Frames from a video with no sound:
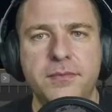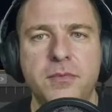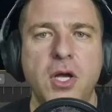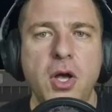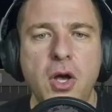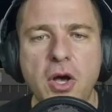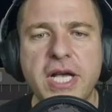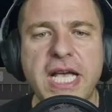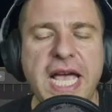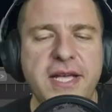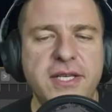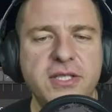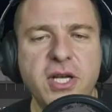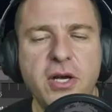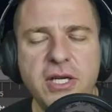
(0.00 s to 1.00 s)
Okay, so
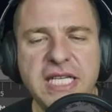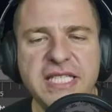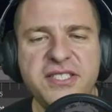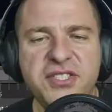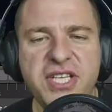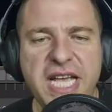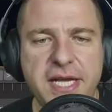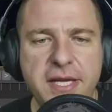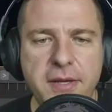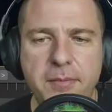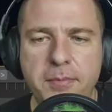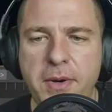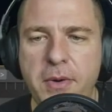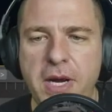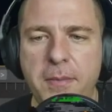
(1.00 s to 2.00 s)
let's check
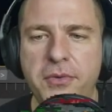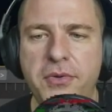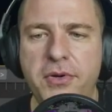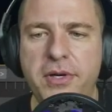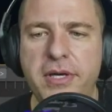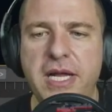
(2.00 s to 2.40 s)
parameter number